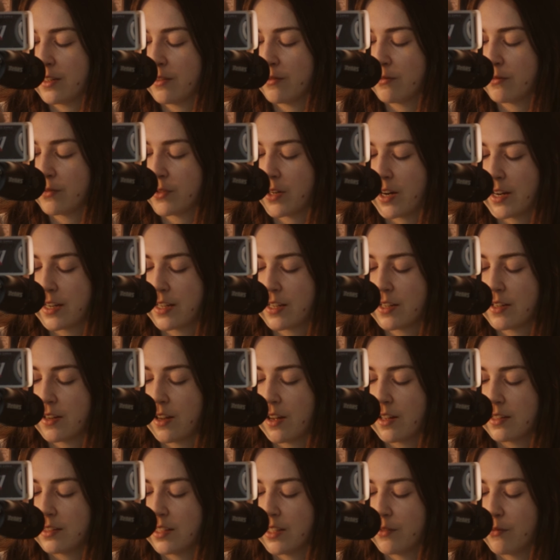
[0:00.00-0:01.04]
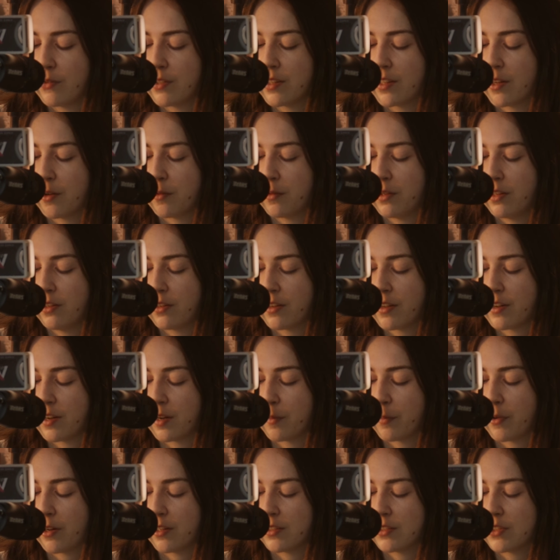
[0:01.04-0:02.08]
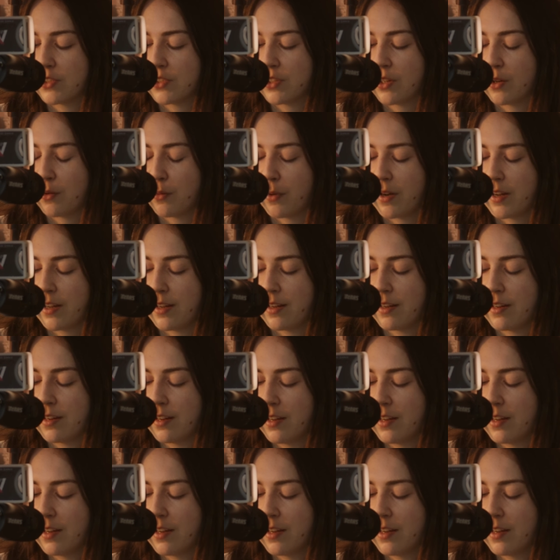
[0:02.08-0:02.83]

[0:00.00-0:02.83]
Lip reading: for I cannot live without looking upon Snow White.